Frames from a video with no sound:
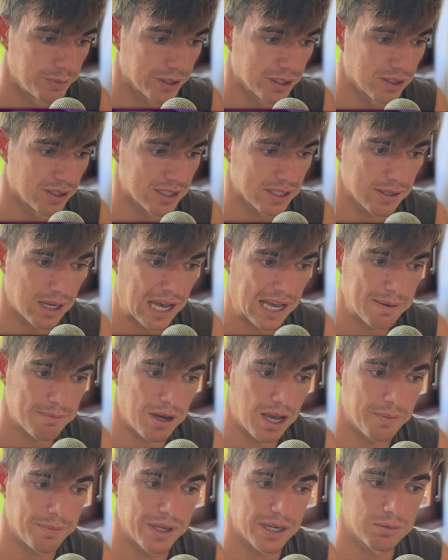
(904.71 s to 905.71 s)
because I
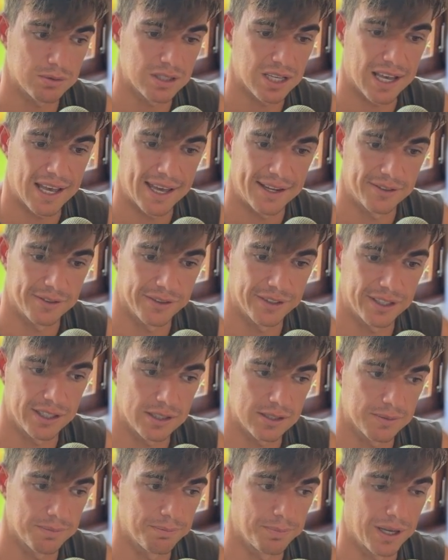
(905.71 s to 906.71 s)
might be able to handle
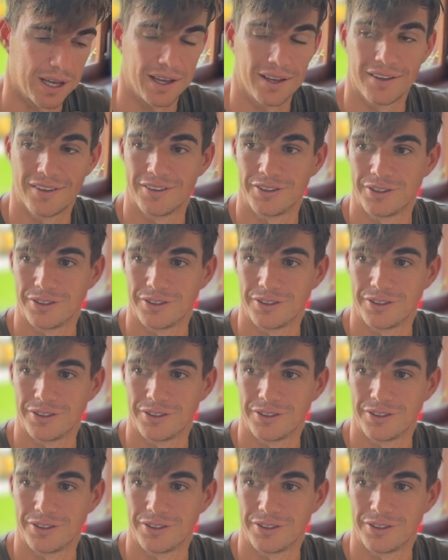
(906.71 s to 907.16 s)
this, but